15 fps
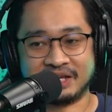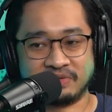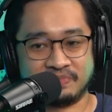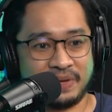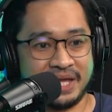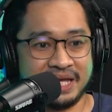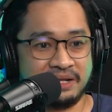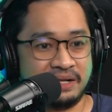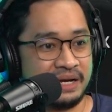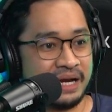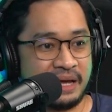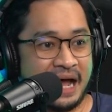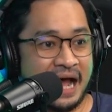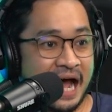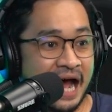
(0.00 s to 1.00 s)
They could pay
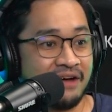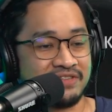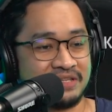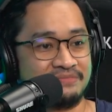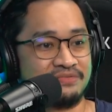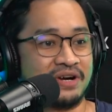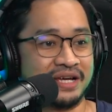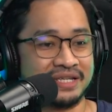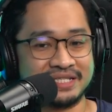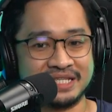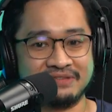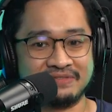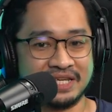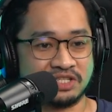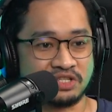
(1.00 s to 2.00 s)
like half the price
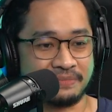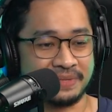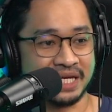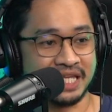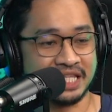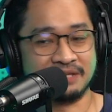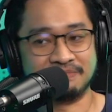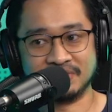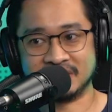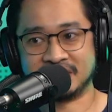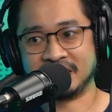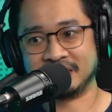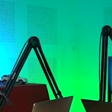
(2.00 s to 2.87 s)
if they stop at 80%.